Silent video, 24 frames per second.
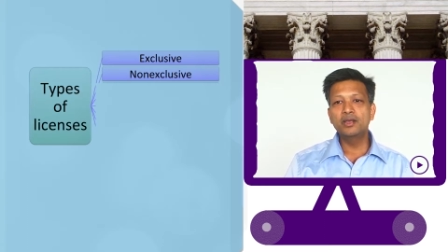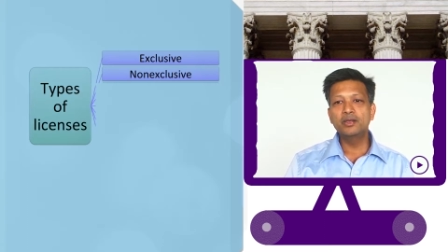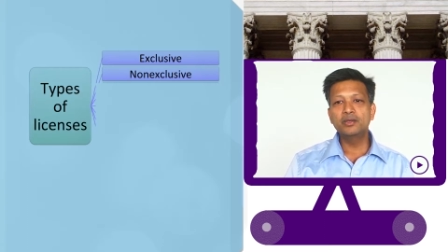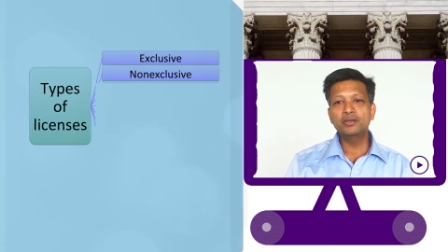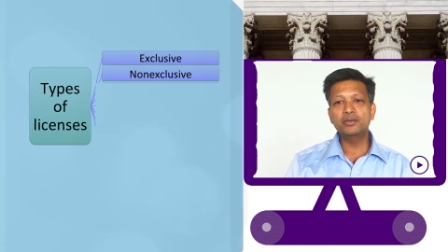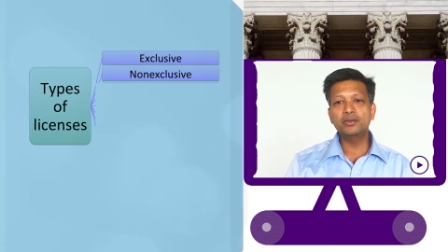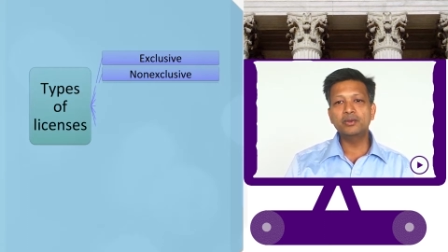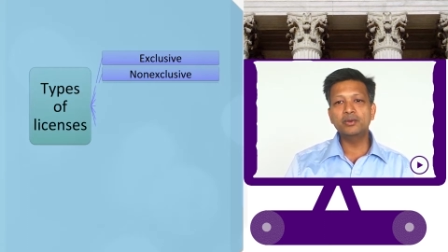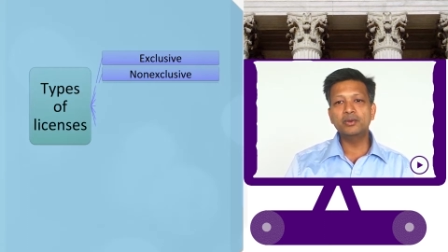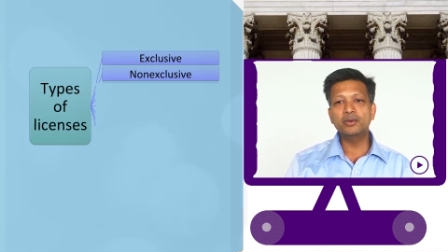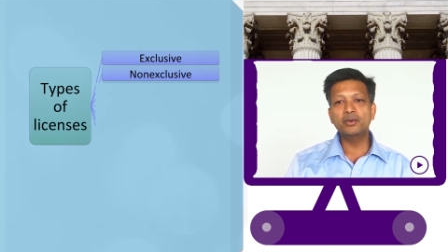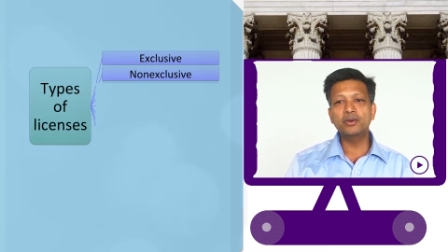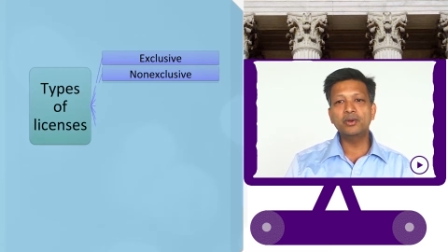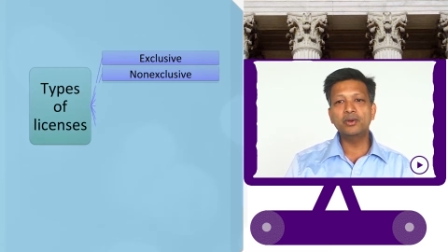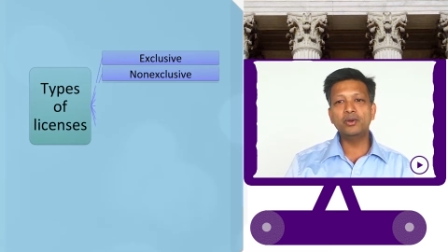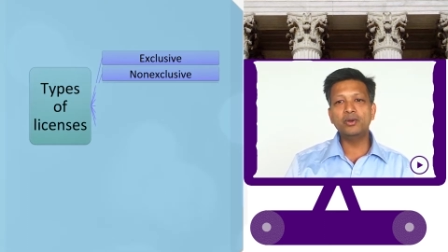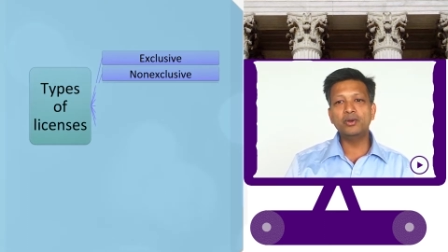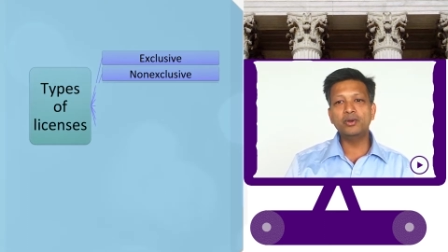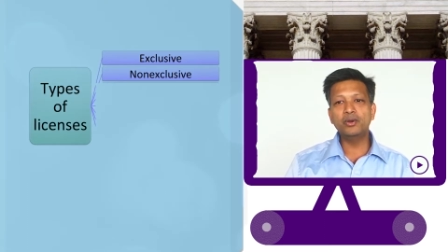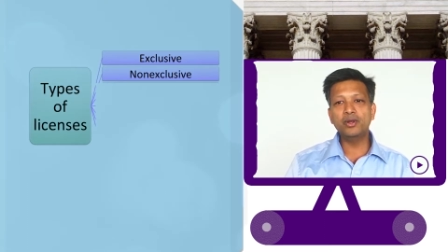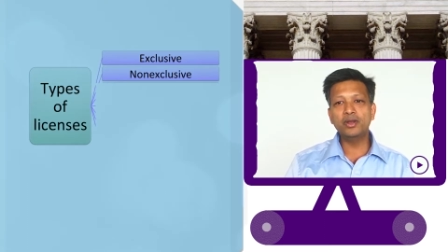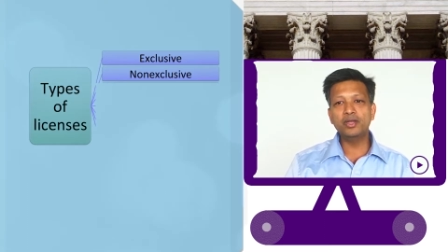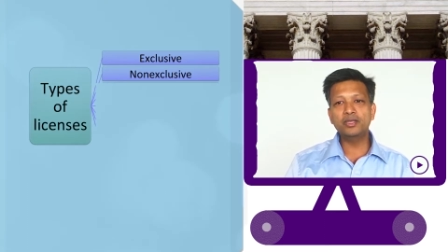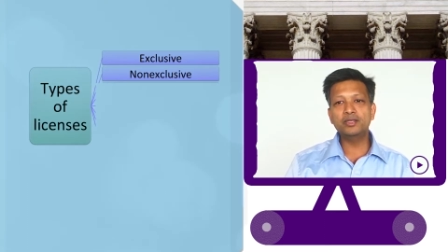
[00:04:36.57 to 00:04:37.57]
So,
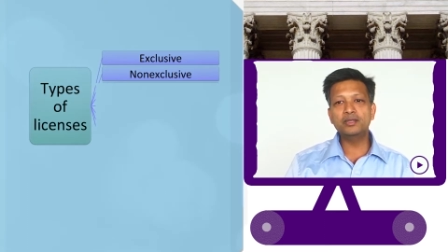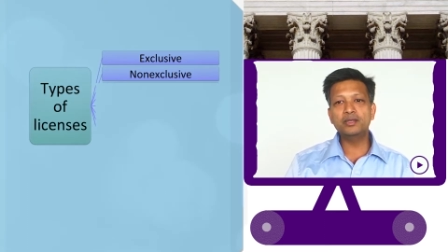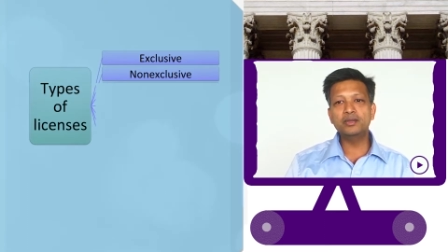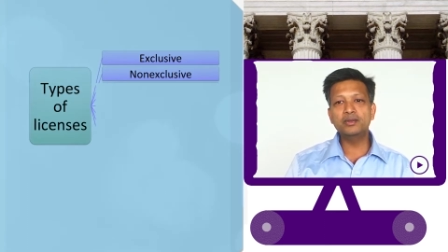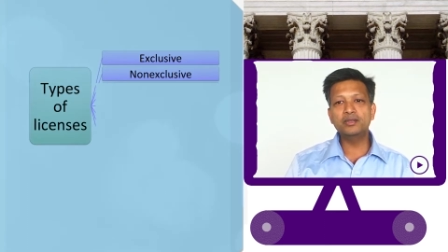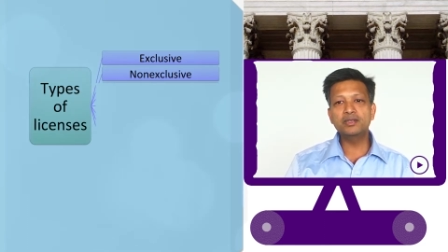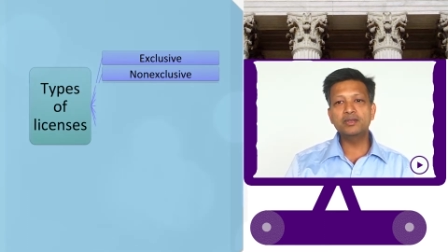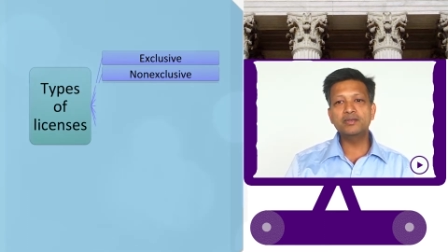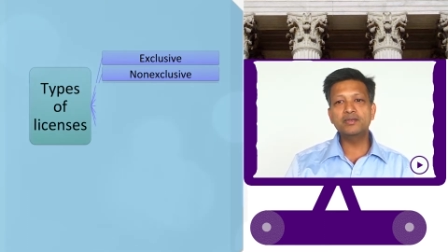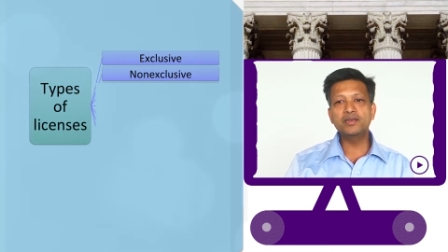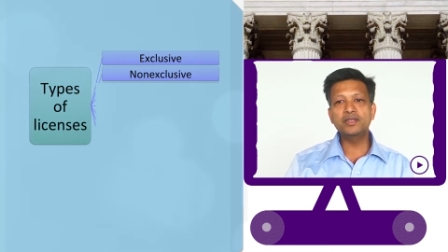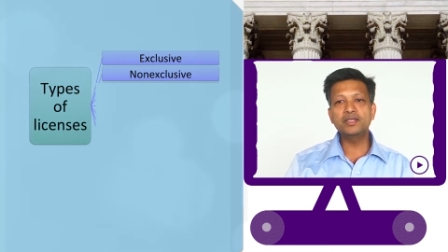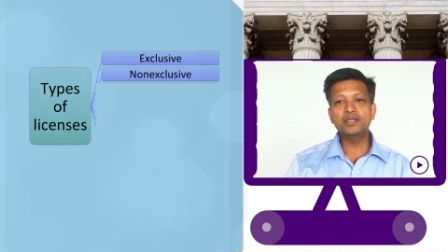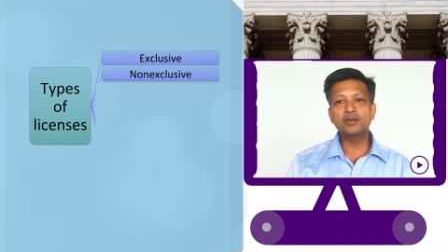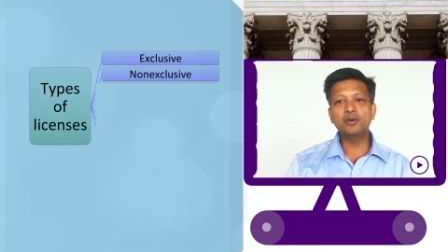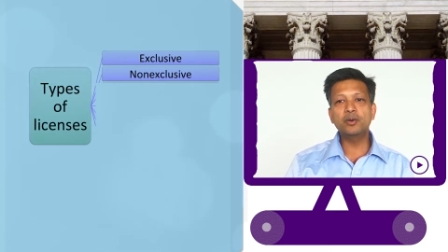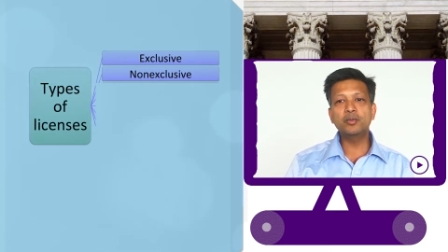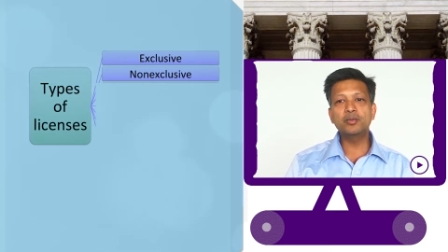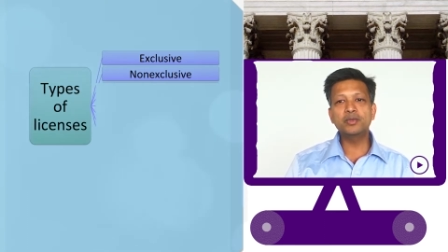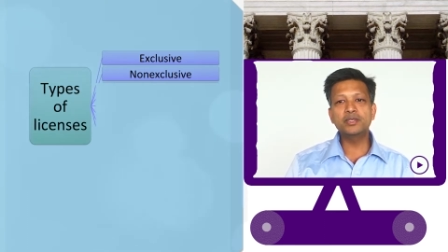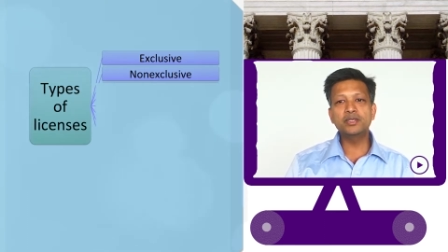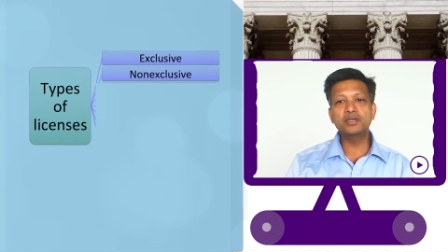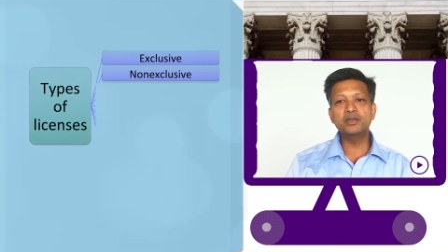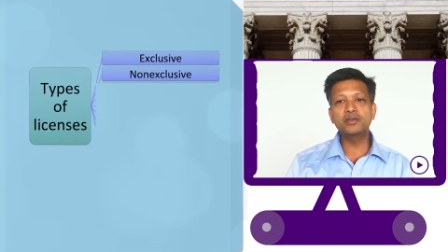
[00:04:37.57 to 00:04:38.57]
non-exclusive is the
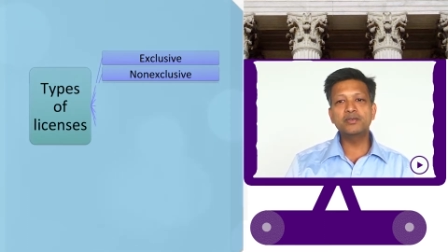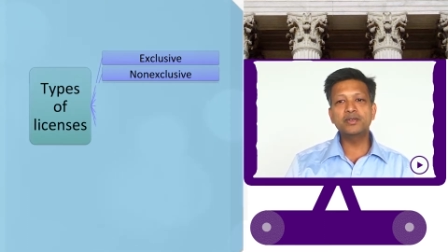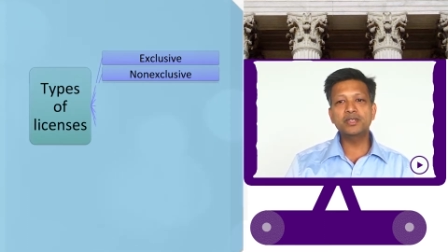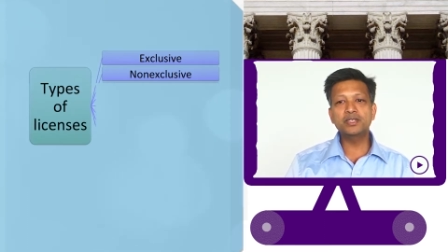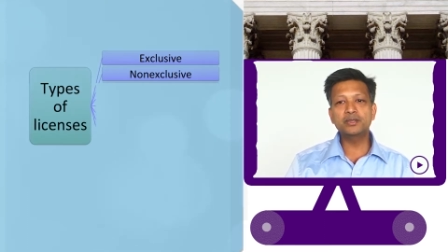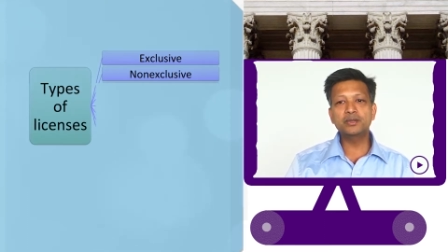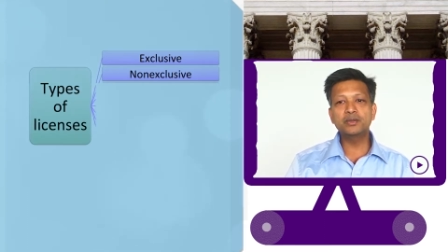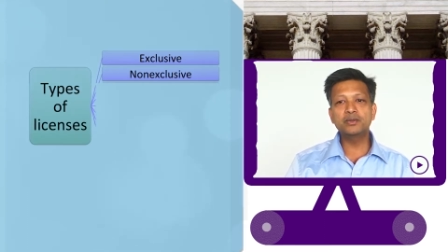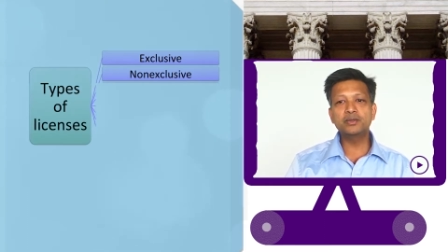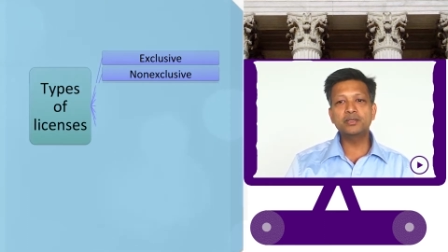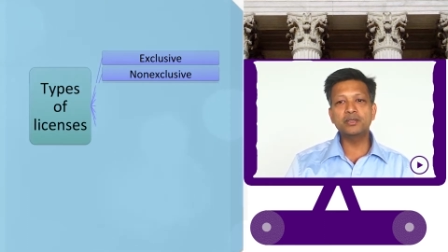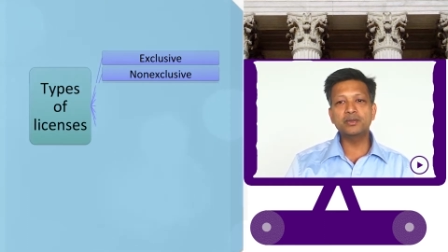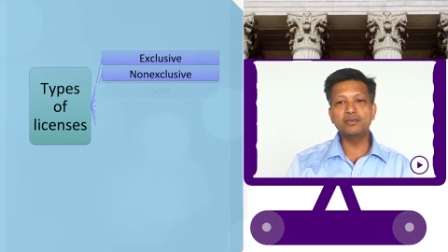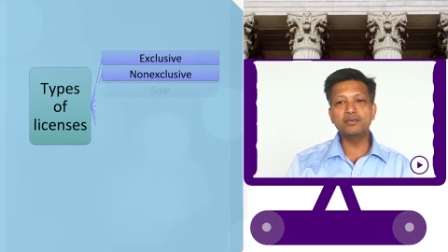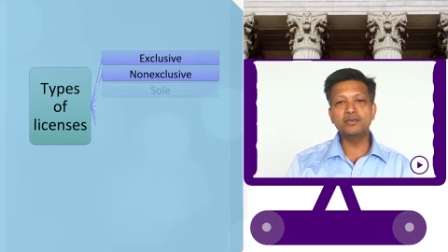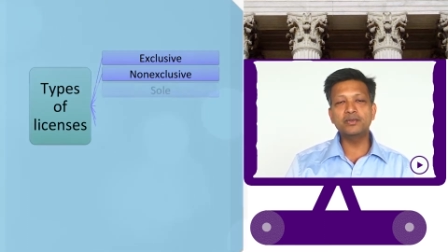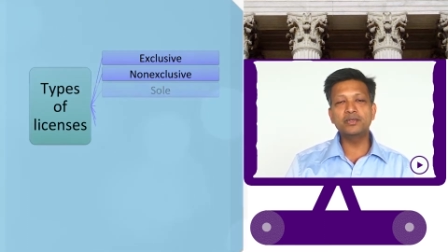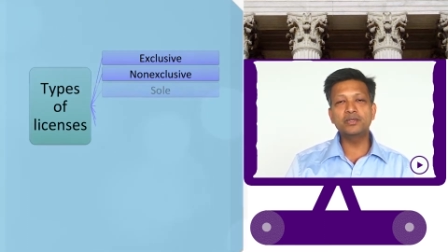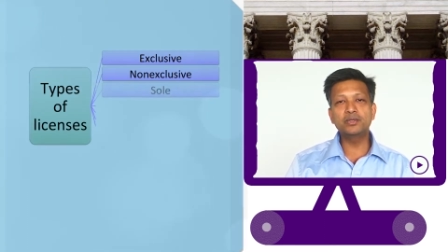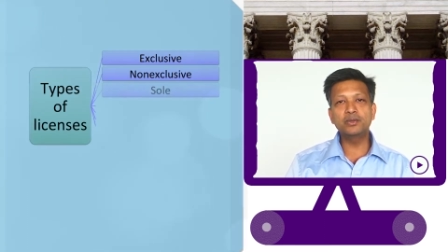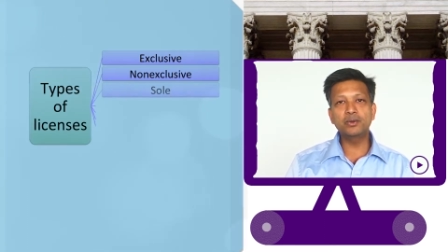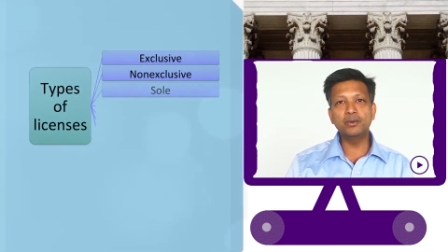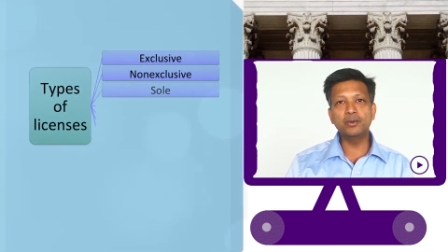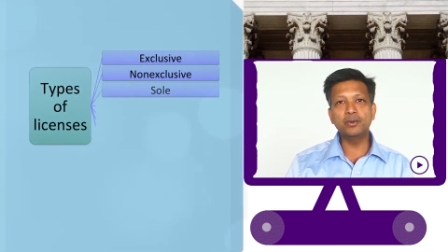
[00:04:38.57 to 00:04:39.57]
opposite of exclusive,
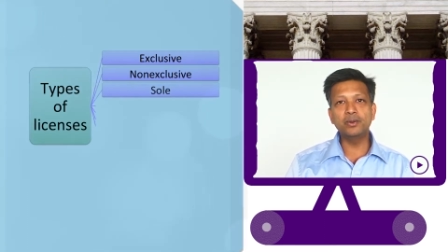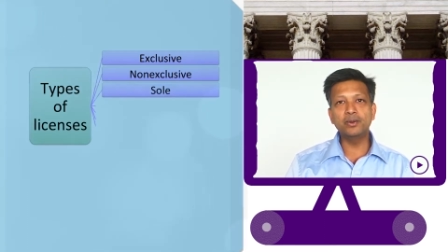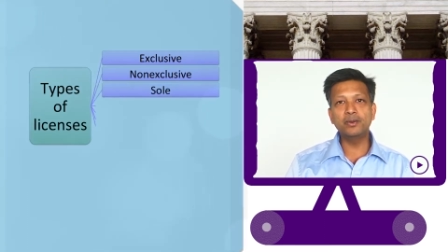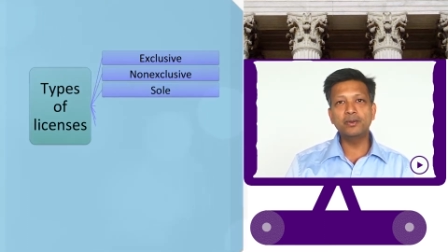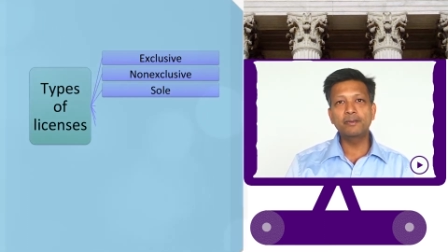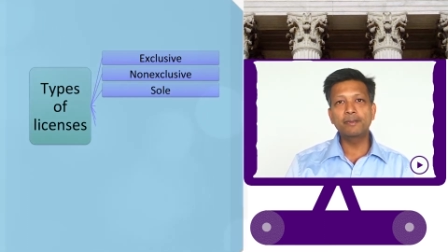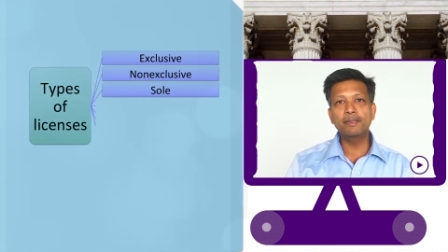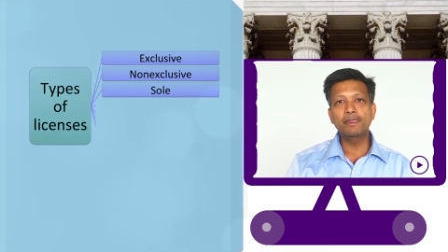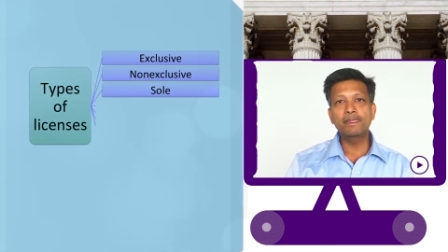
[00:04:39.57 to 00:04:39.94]
sole.